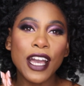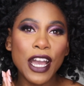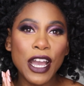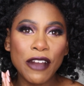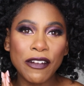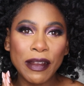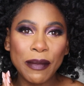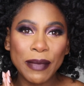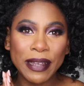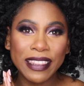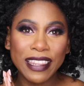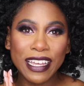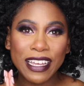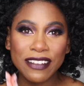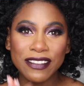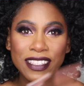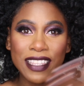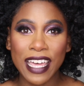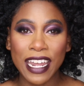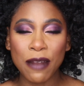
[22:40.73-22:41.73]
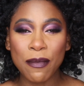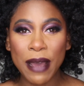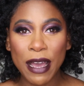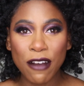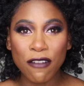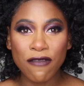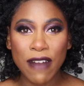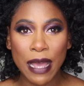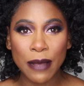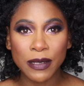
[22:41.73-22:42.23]
All right, my loves, that
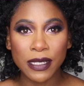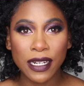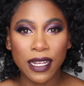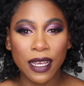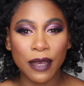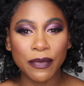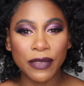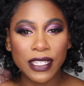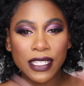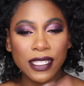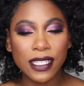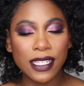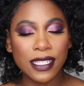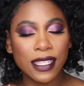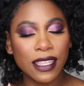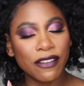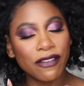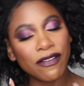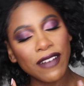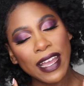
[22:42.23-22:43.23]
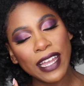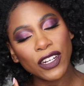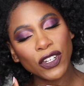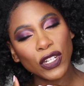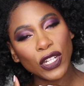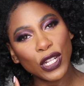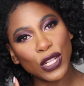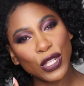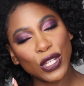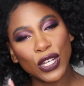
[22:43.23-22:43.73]
about wraps it up. This is the
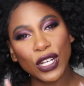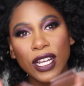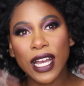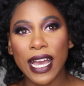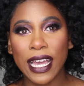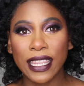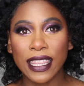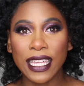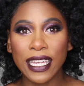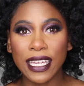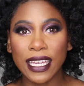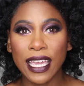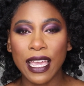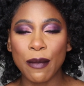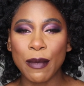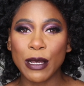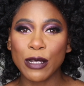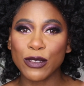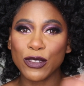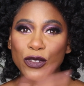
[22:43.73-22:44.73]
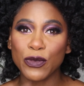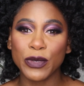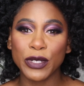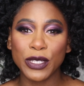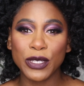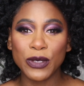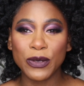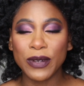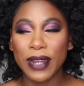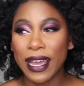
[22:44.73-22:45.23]
final look. I think it came out super
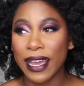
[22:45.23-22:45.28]
cute.